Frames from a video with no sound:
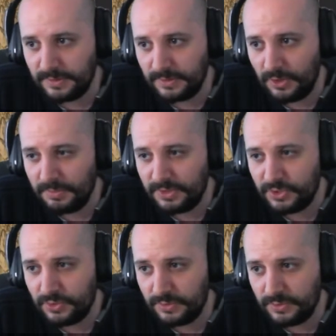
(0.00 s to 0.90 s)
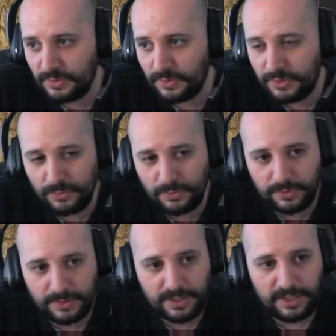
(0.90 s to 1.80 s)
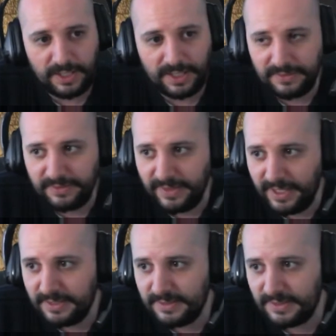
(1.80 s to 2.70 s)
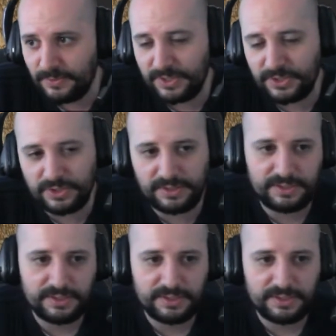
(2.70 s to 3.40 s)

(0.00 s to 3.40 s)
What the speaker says: the combat should occur, and then sequentially